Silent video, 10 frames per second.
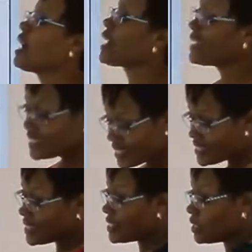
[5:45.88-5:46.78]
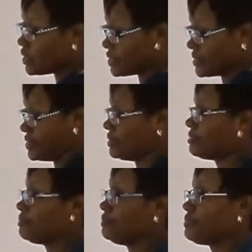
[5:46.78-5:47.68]
He does that a lot.
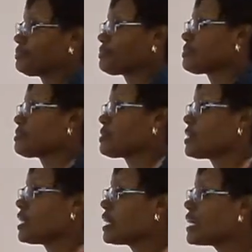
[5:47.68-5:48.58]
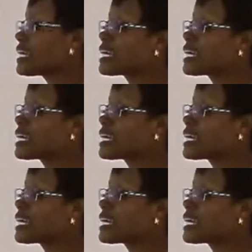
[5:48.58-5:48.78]
He